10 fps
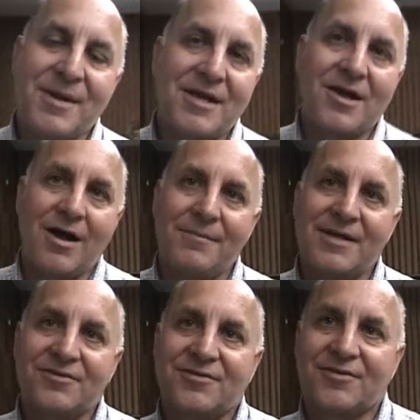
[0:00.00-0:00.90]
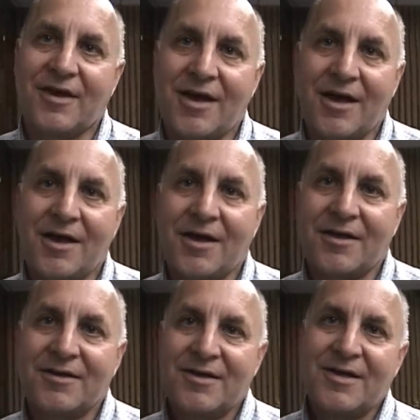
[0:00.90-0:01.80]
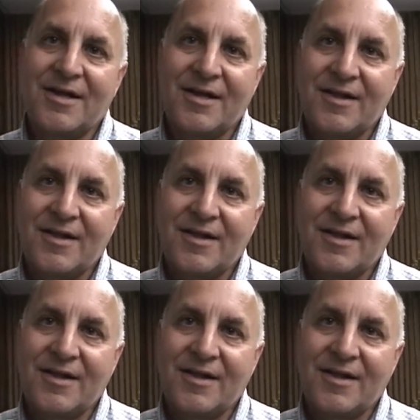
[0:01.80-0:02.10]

to make comments. Uh,